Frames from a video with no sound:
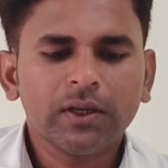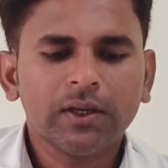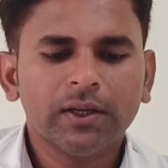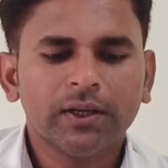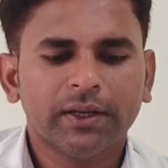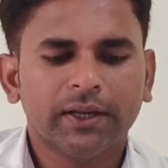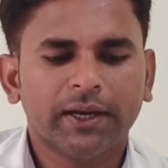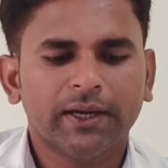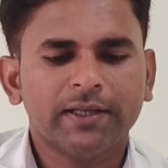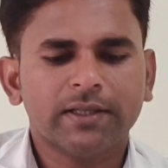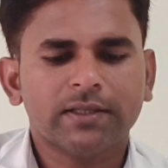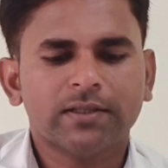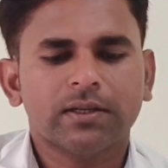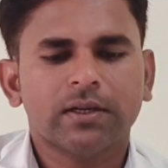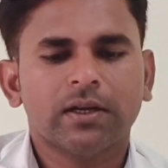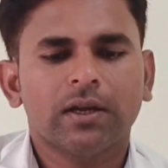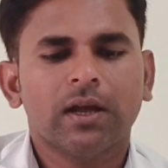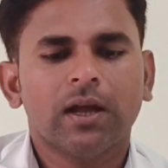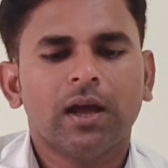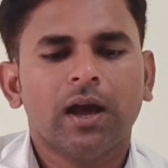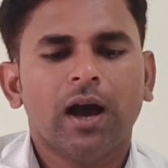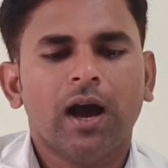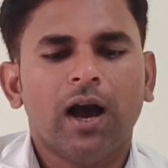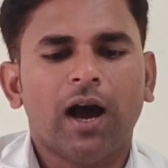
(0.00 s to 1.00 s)
Next,
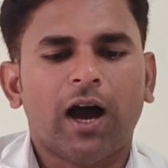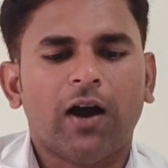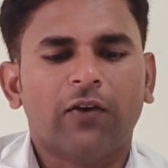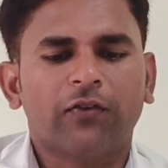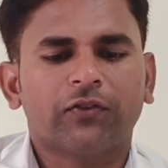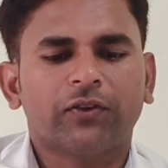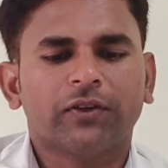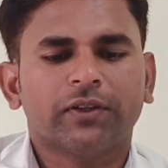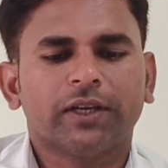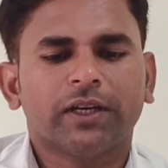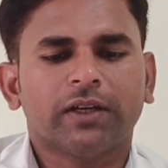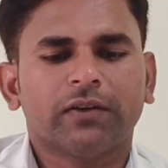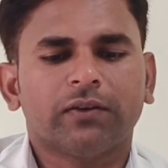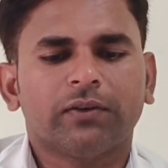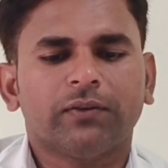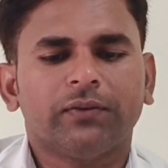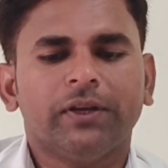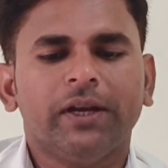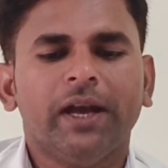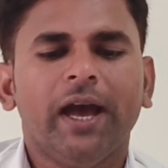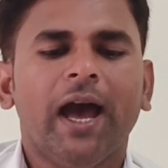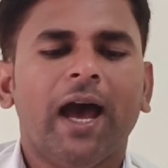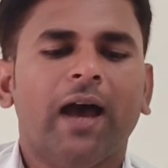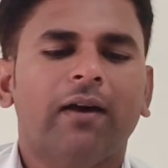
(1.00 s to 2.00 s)
after that one
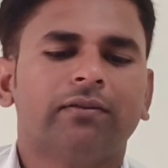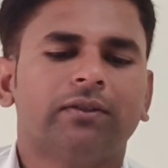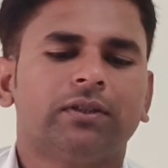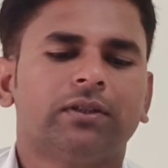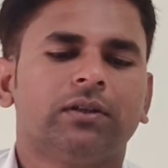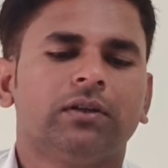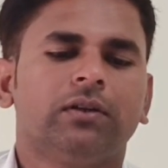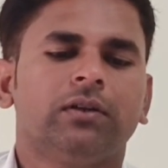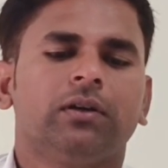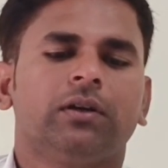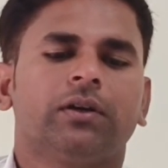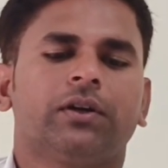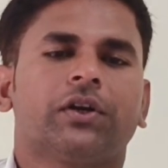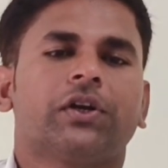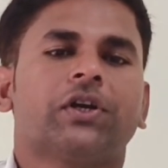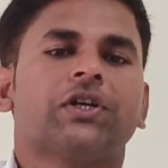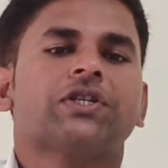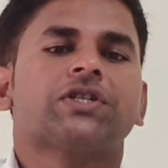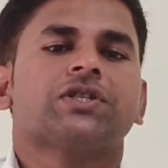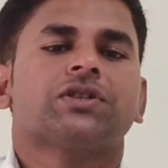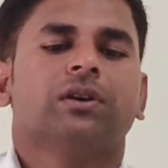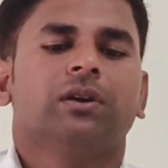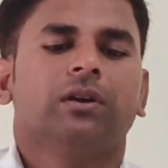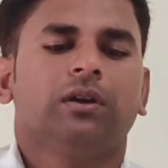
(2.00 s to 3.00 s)
we have the
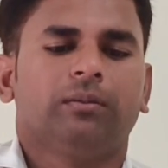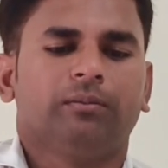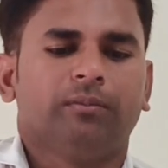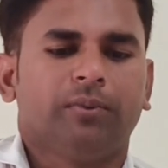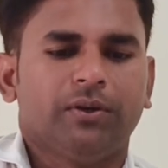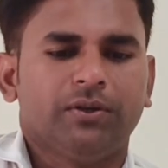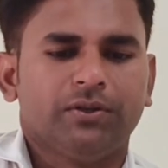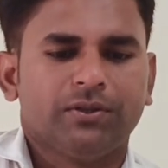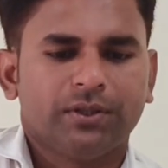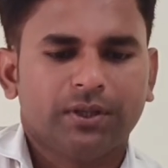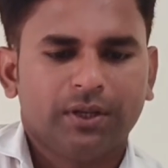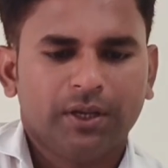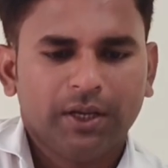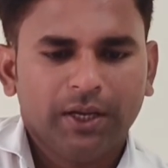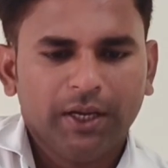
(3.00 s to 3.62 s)
rational numbers.